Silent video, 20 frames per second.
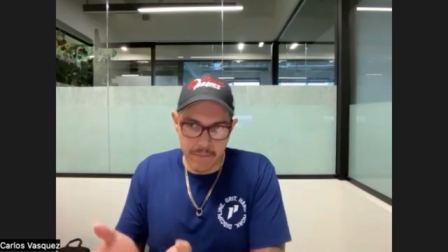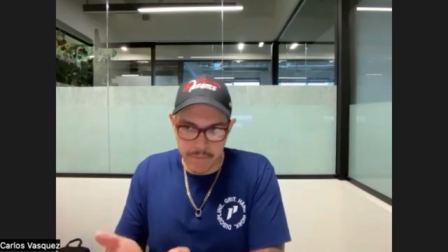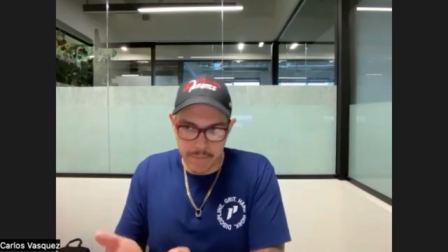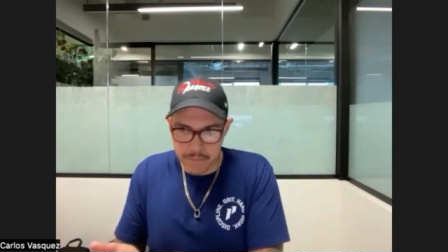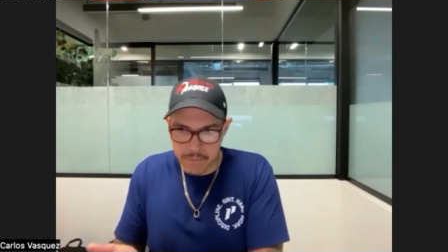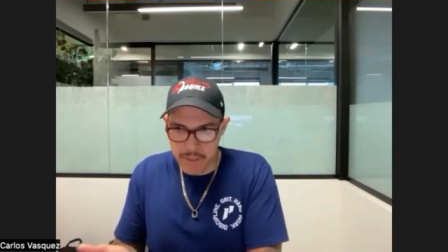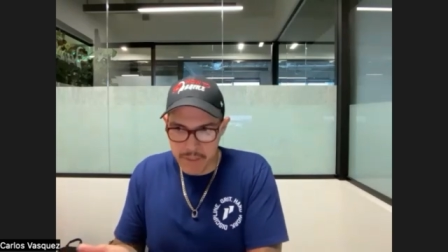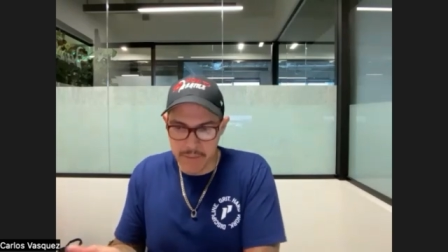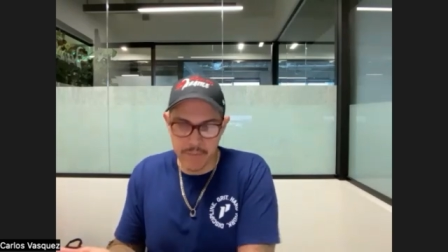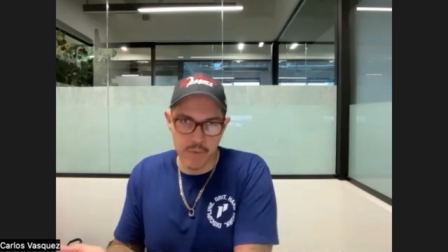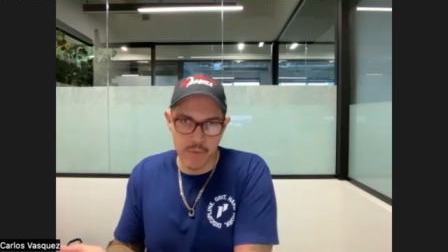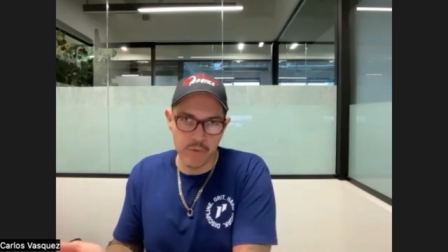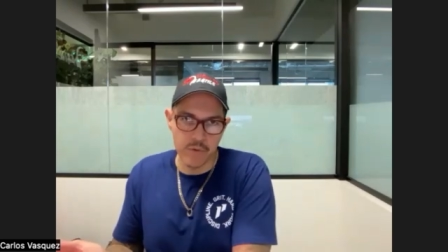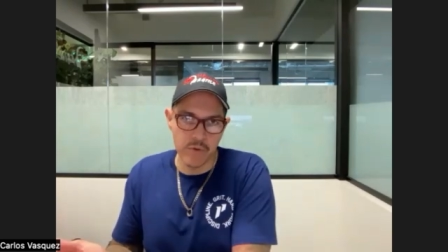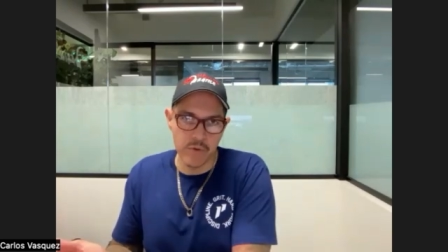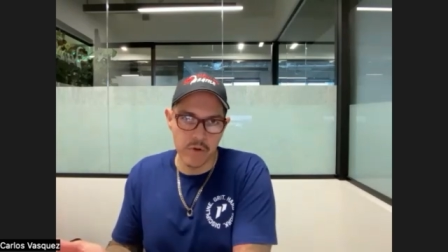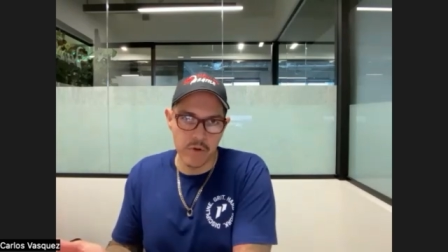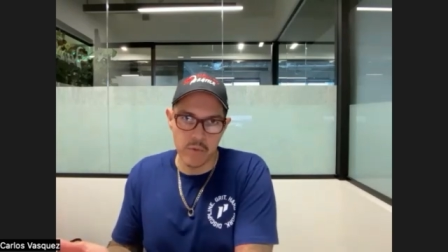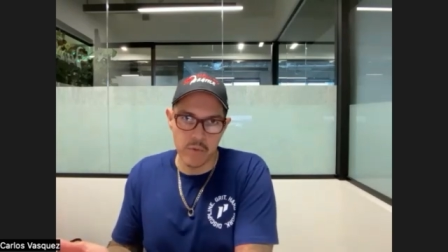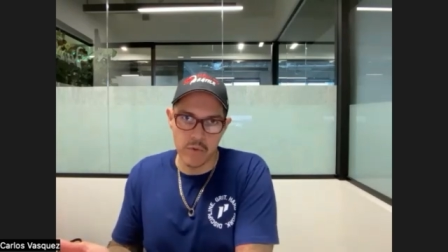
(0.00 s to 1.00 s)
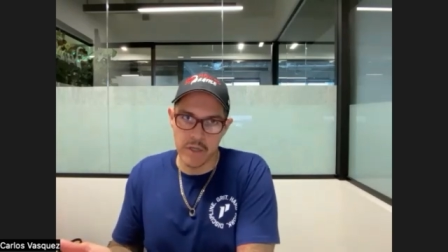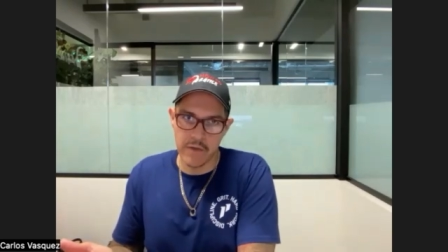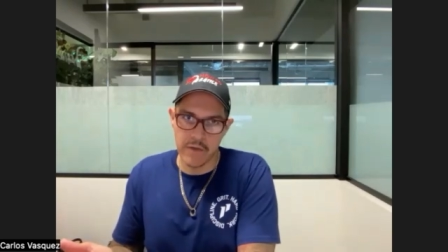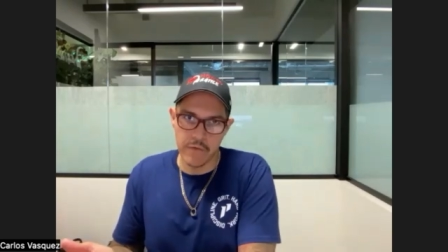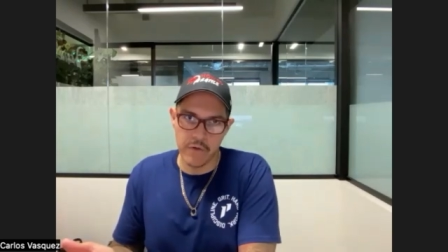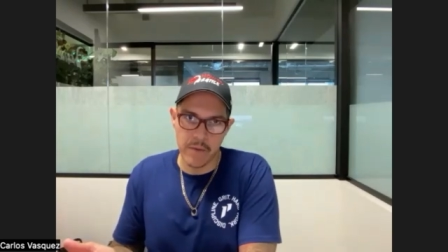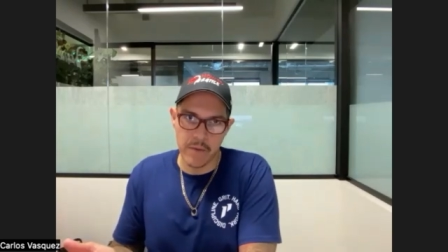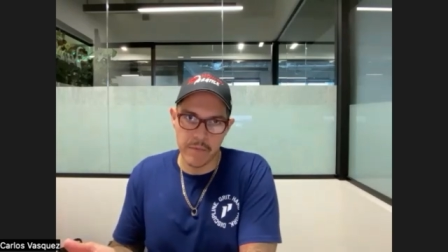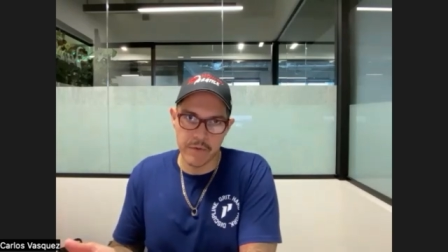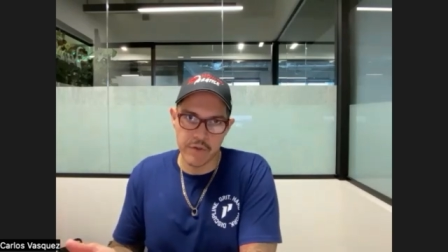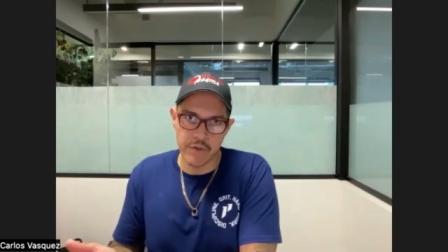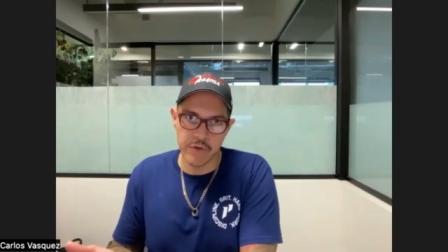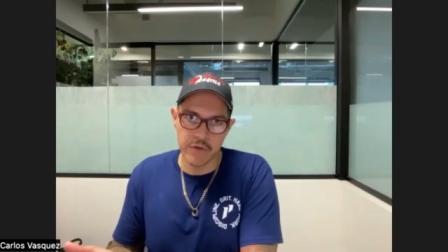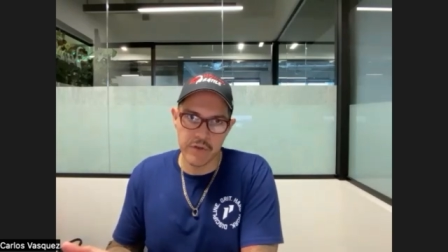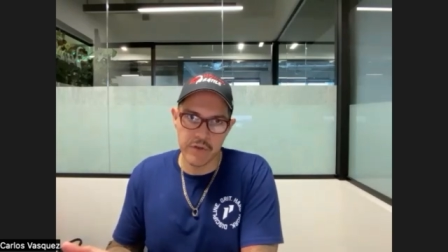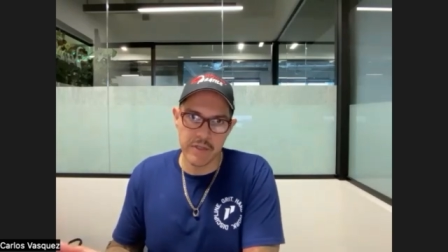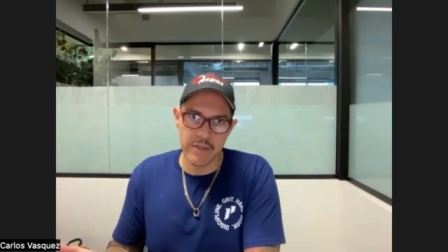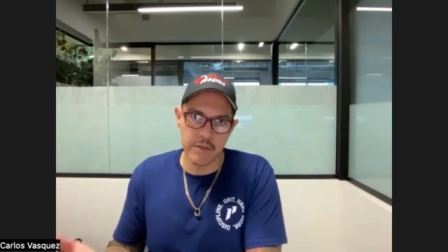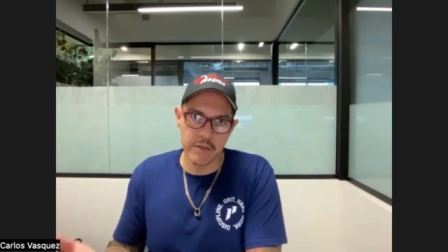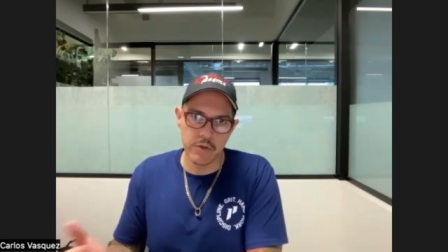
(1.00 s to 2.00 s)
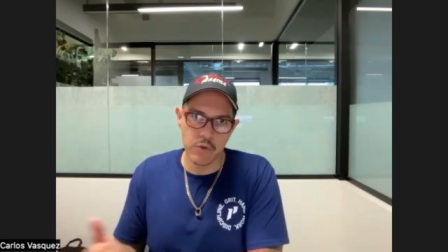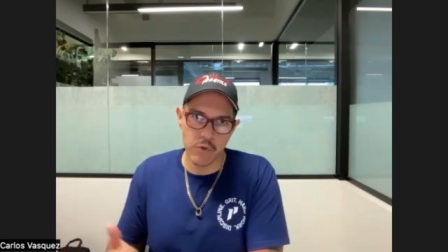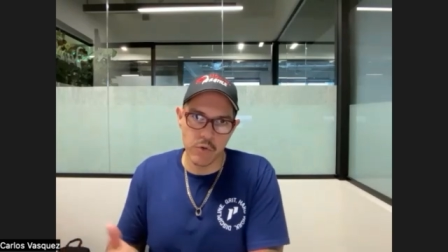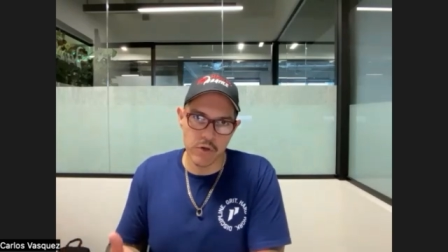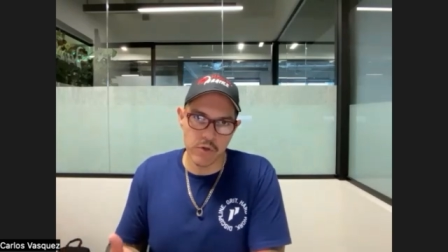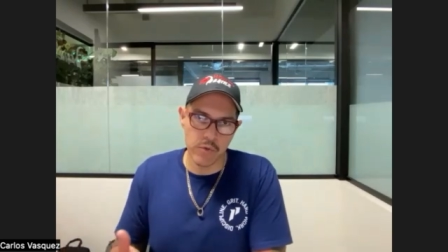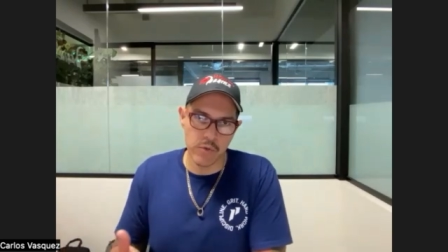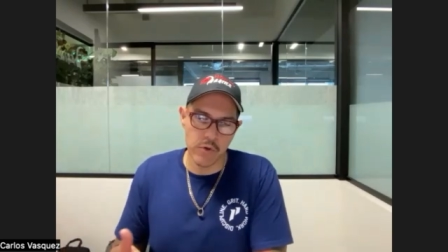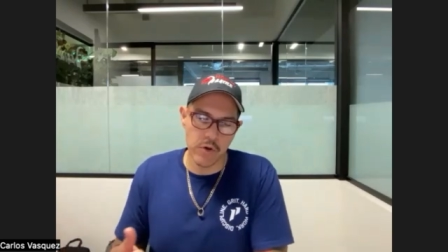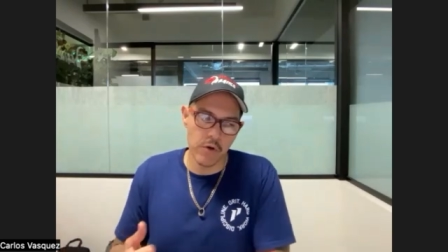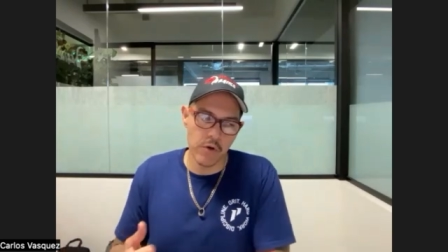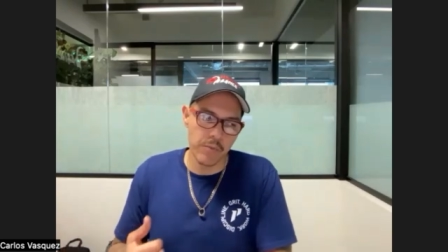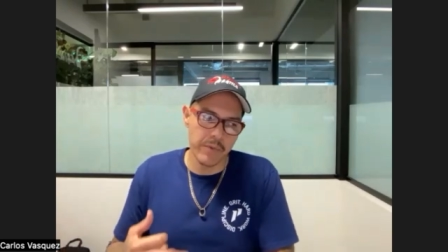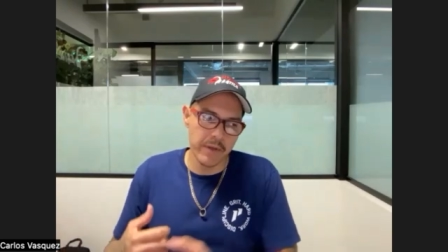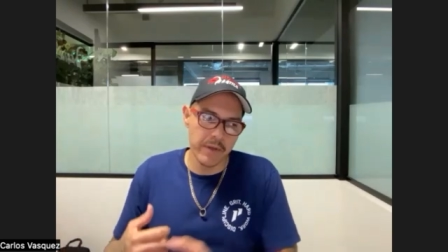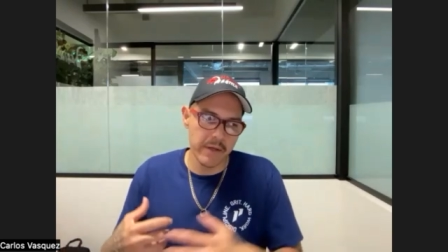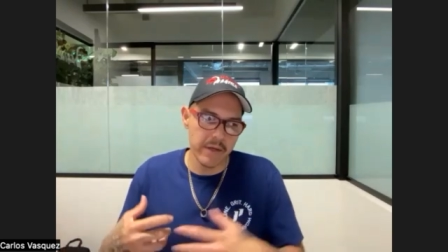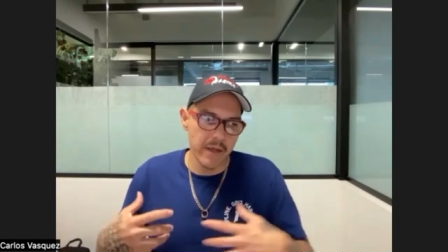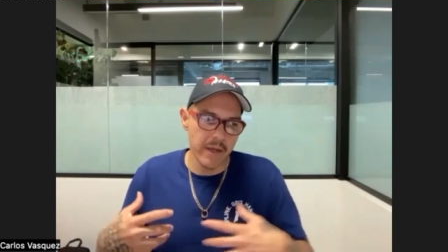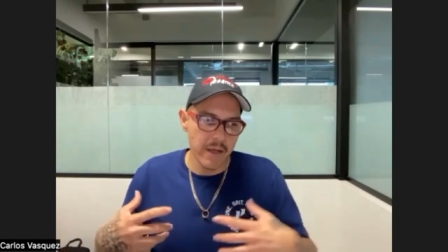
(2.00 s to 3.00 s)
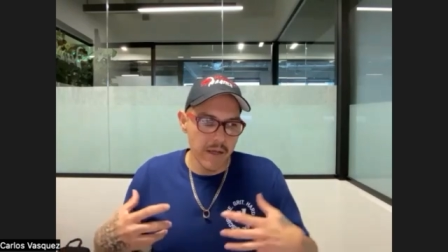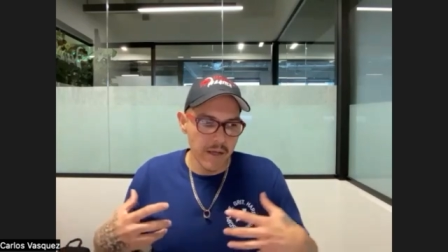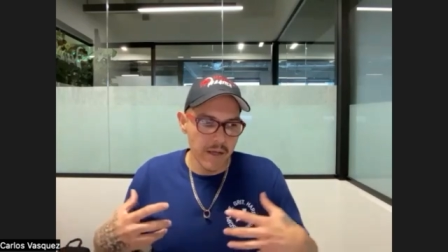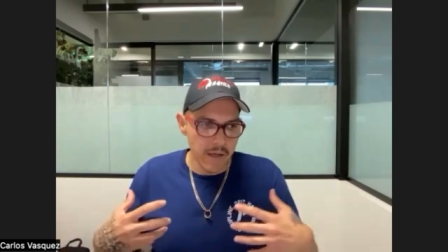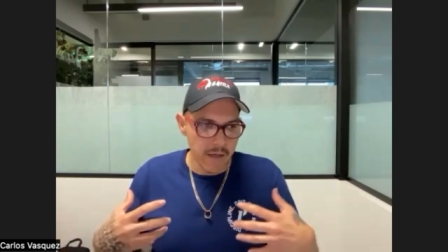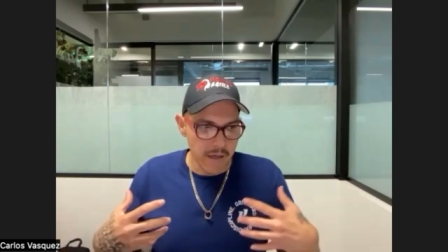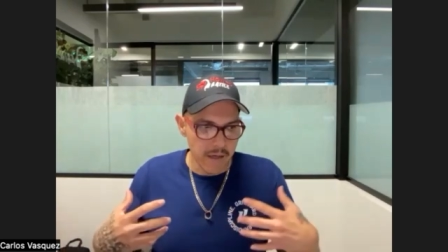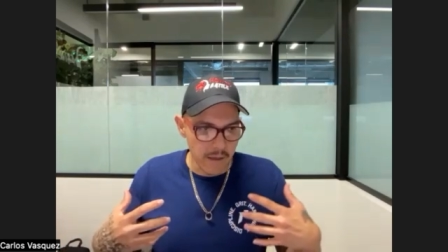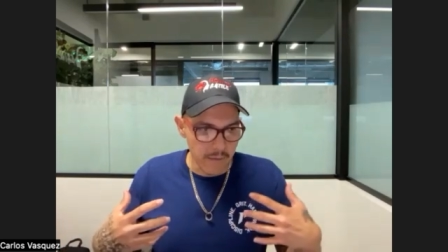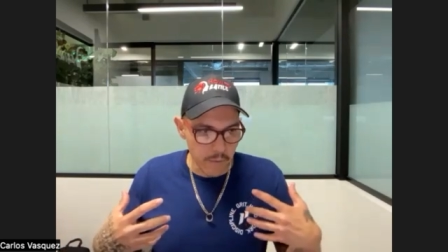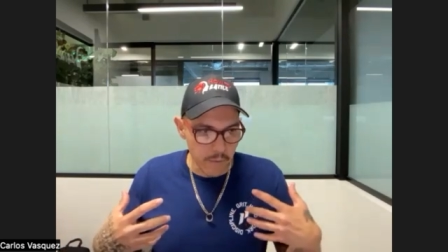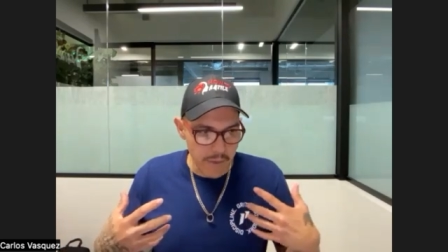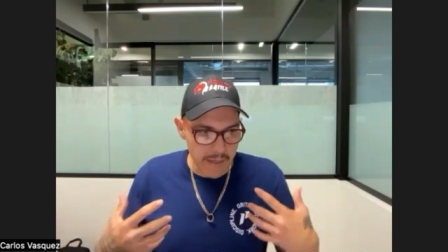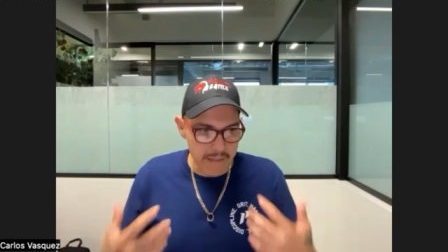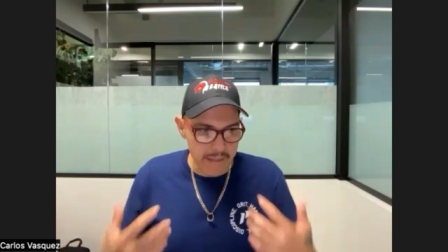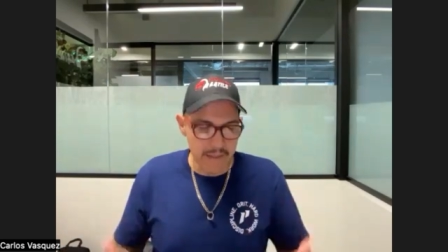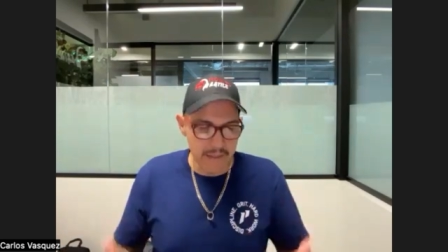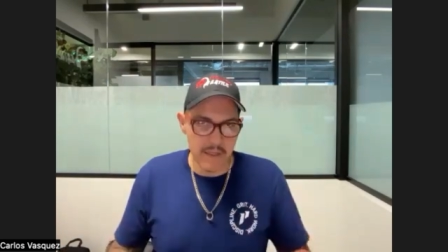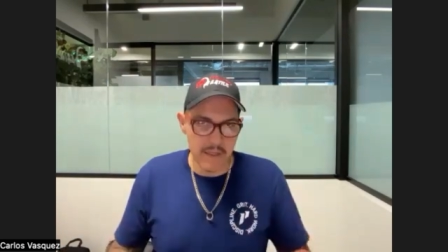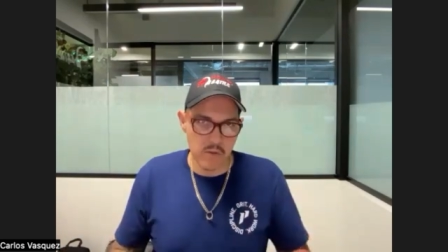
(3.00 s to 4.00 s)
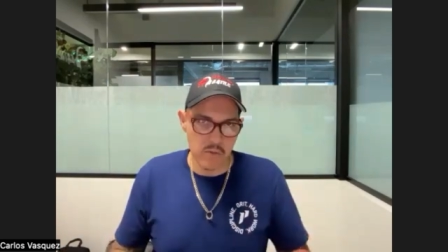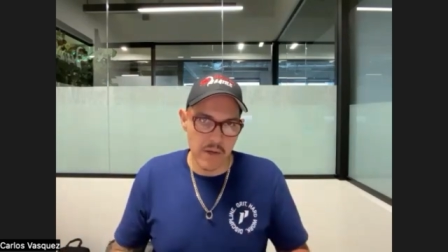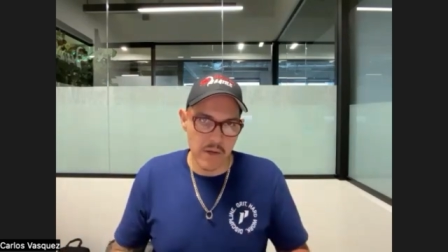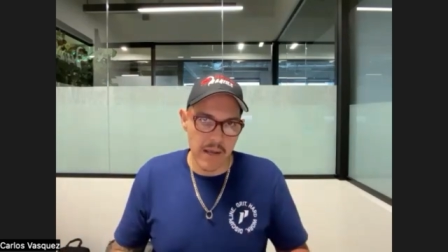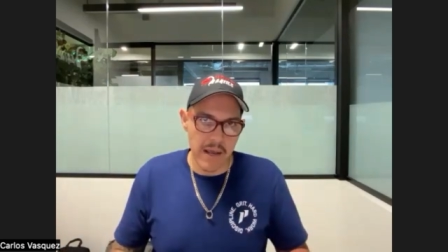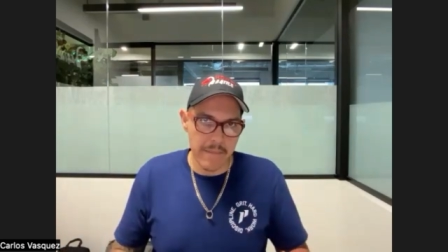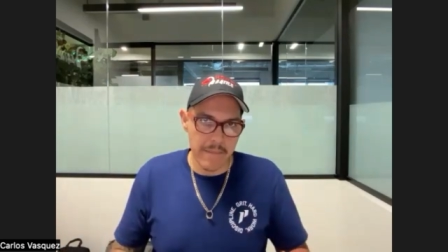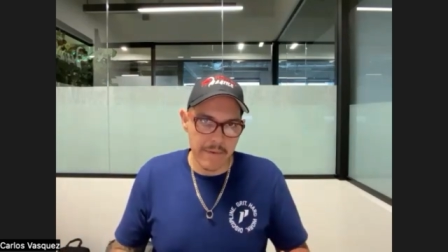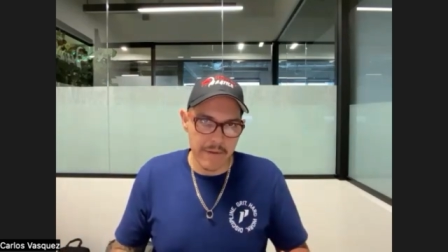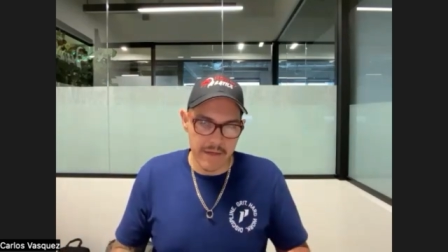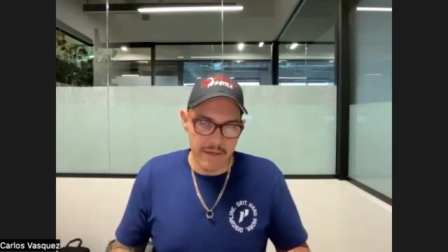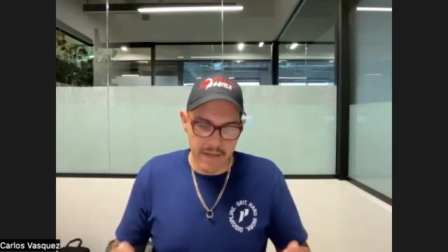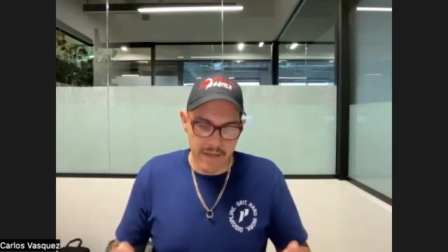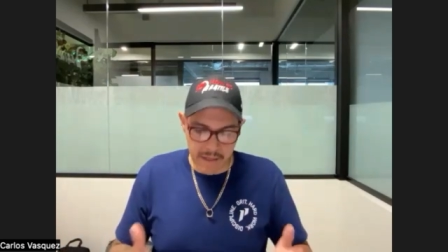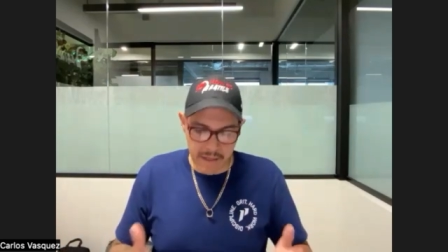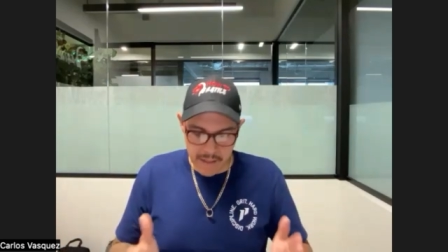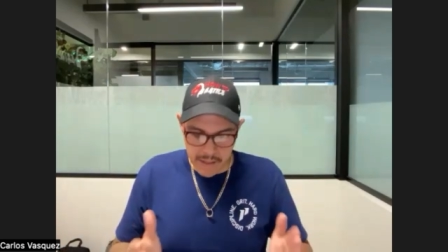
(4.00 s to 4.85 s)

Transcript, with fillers: people will give you opportunities, doors will open, mm-hmm. um, great things will happen.